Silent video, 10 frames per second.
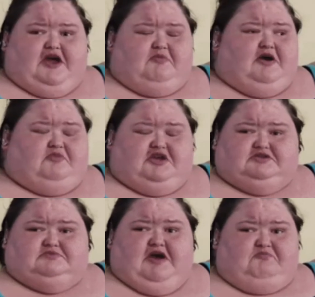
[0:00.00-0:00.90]
It
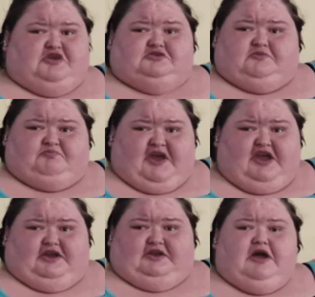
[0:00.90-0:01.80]
feels good, okay?
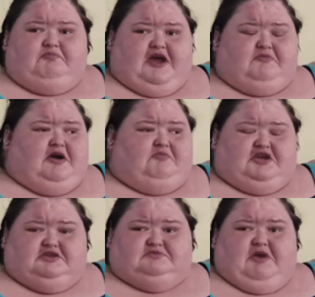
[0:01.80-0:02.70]
So
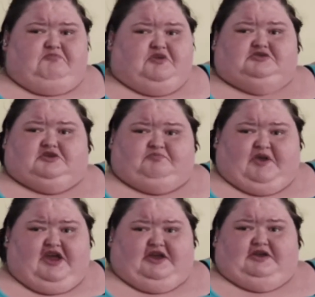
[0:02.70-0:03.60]
I'm just like very